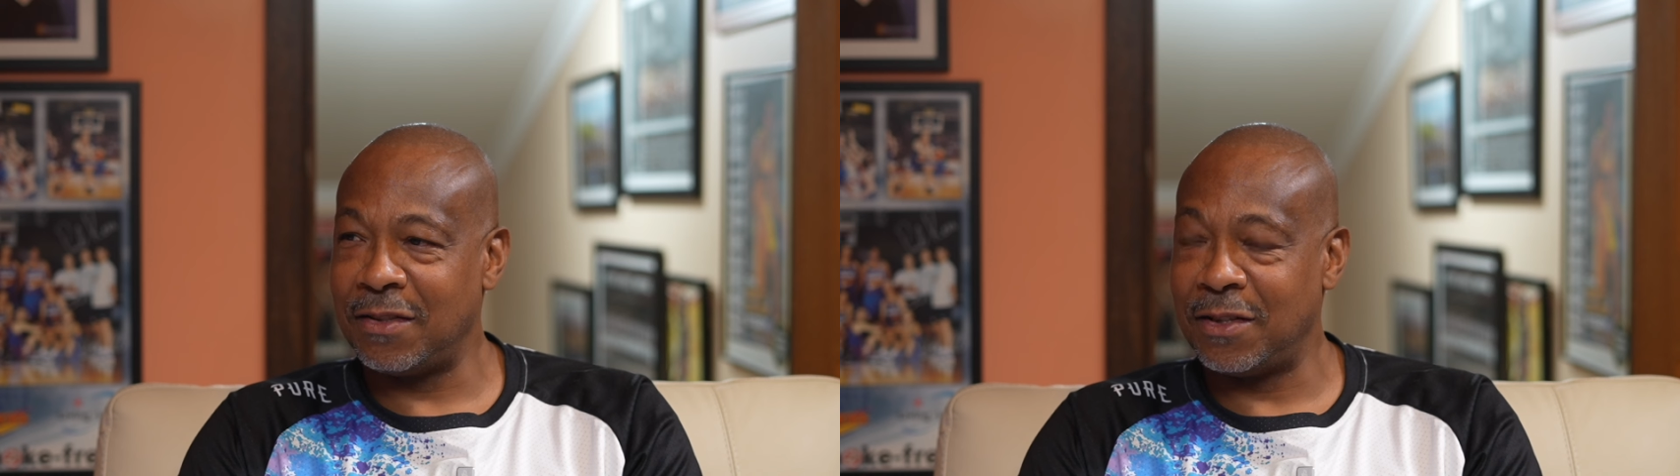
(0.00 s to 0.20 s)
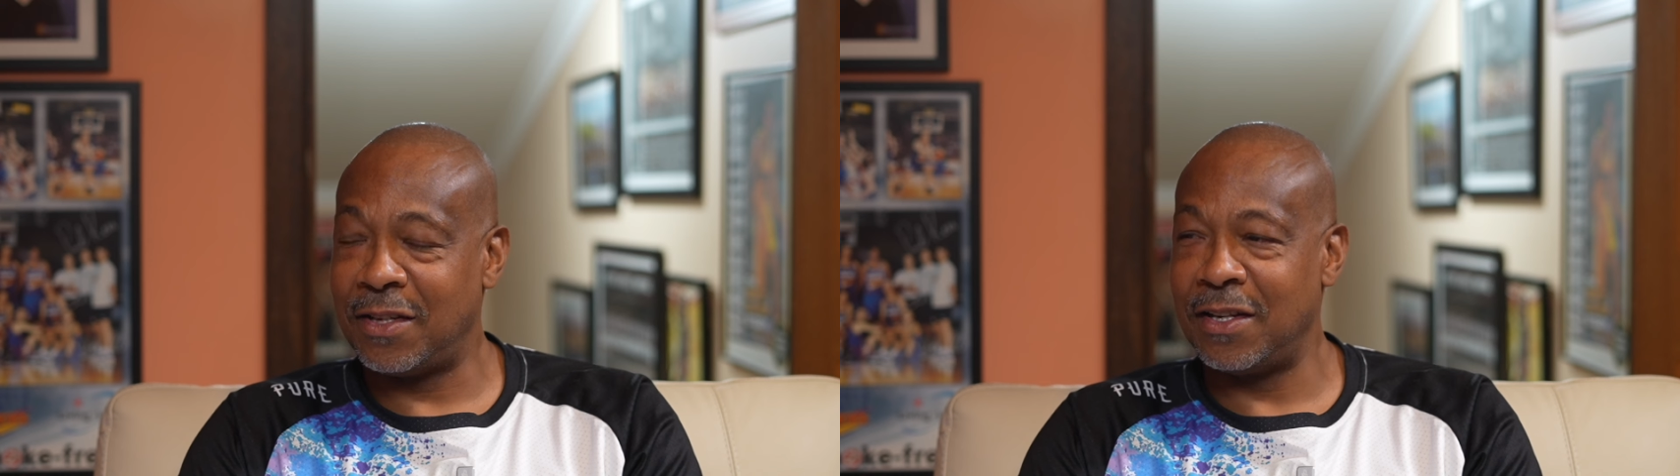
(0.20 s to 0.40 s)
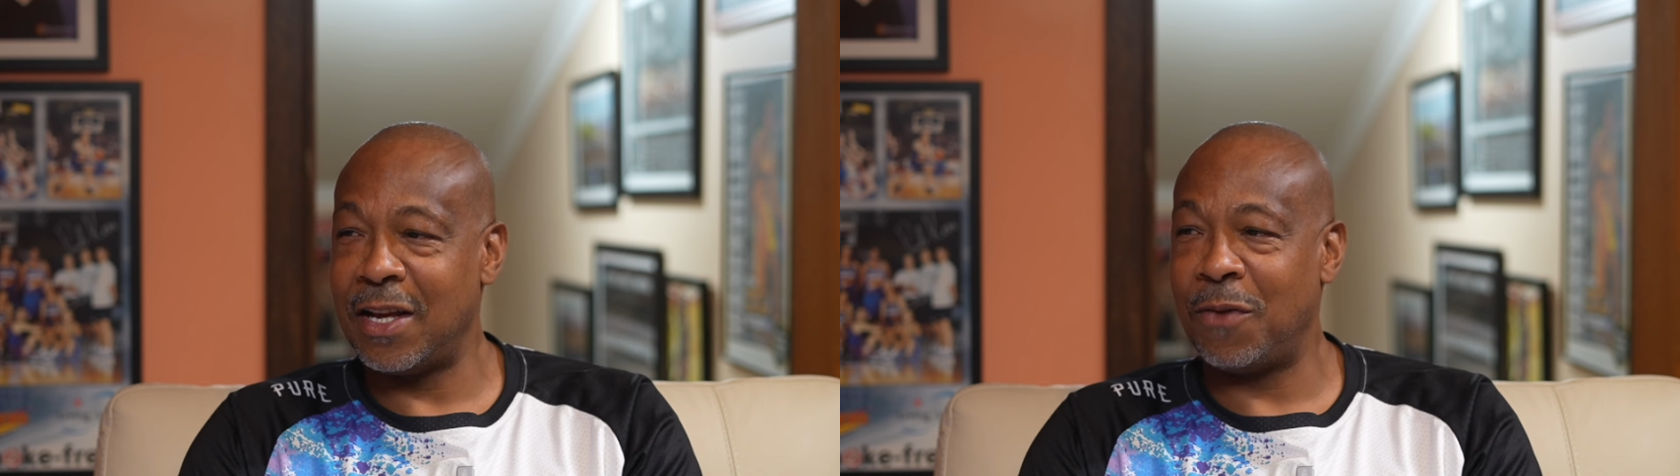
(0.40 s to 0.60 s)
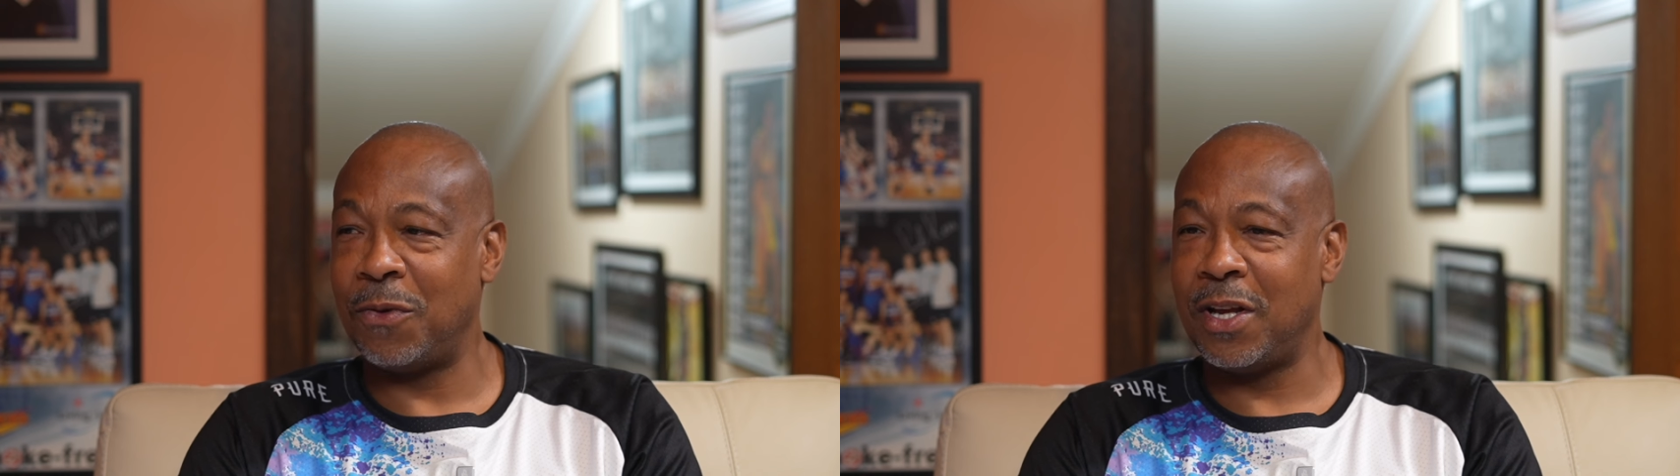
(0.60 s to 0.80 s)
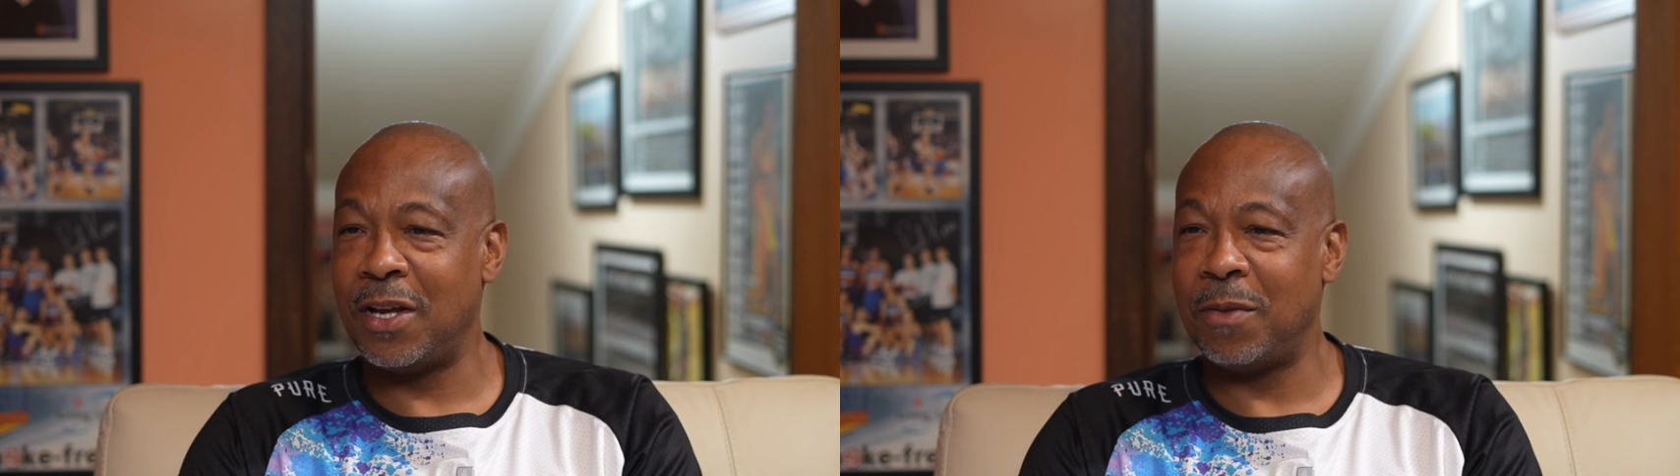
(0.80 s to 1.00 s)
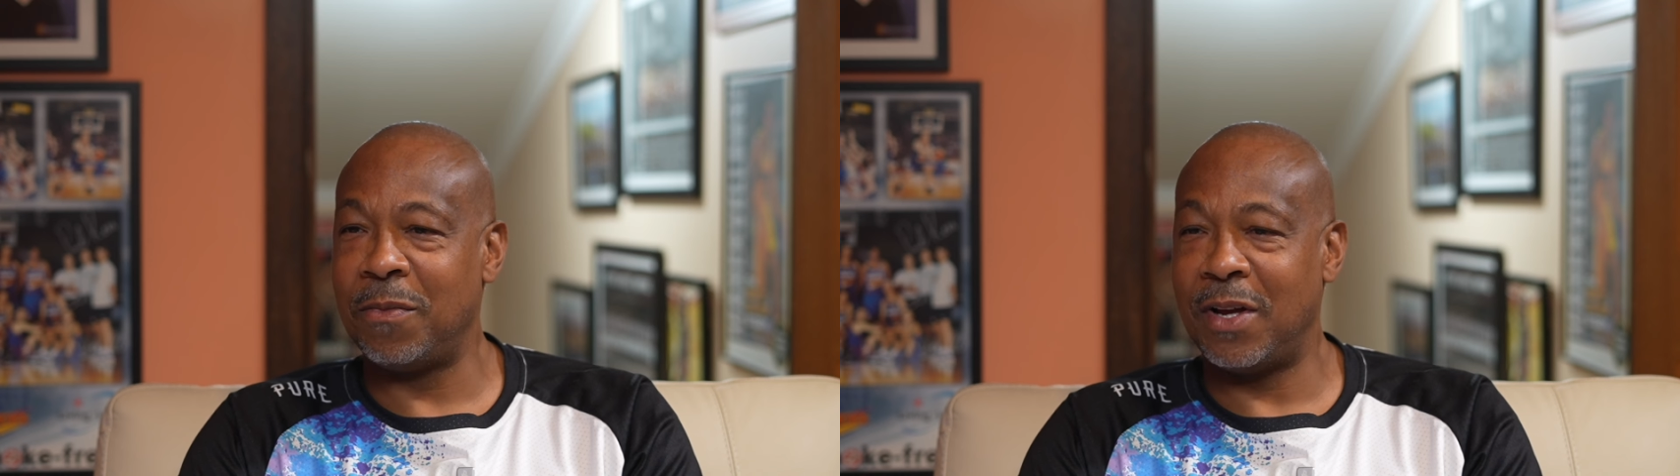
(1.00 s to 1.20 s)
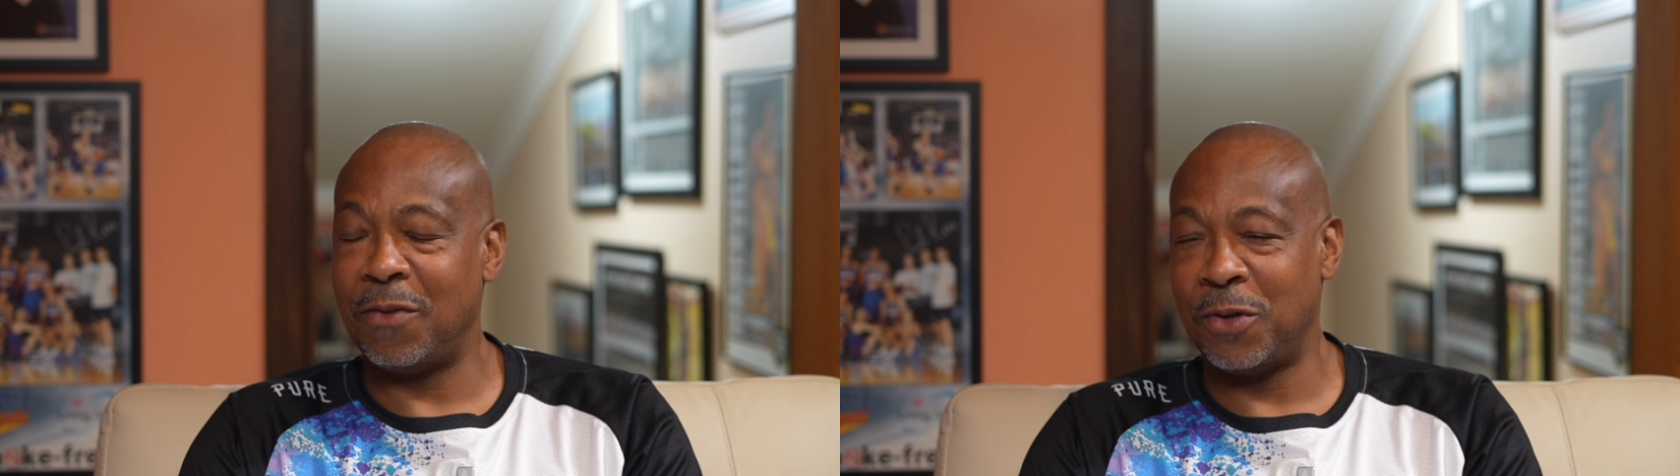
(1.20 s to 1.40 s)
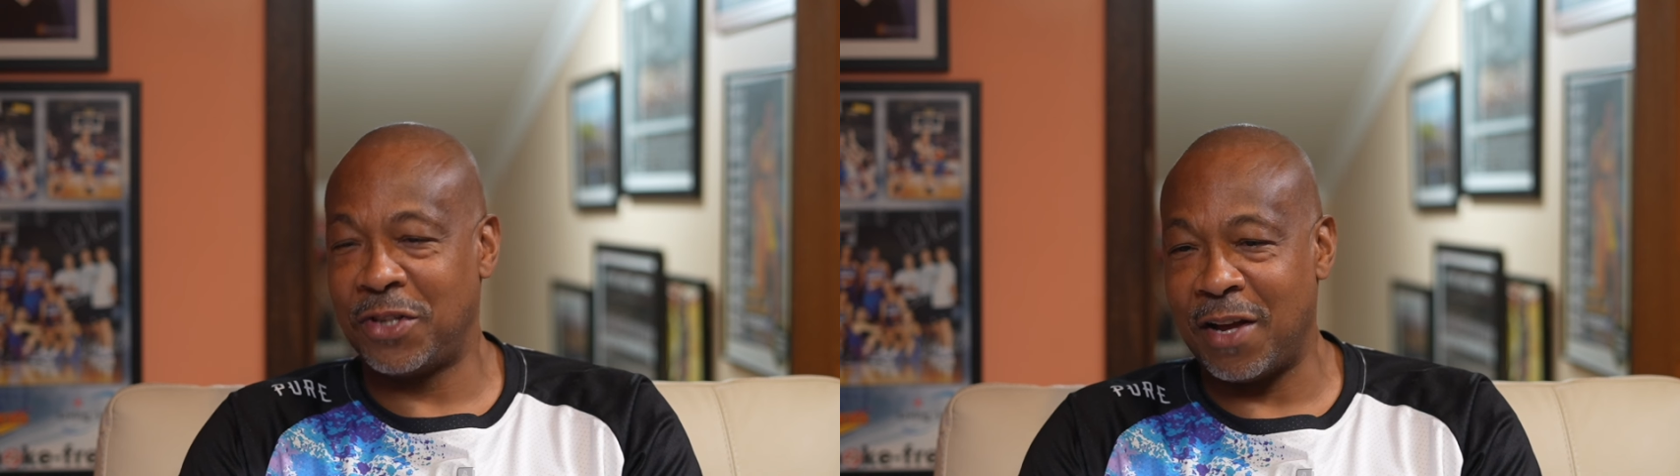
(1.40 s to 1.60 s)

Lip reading: To sit down with him, which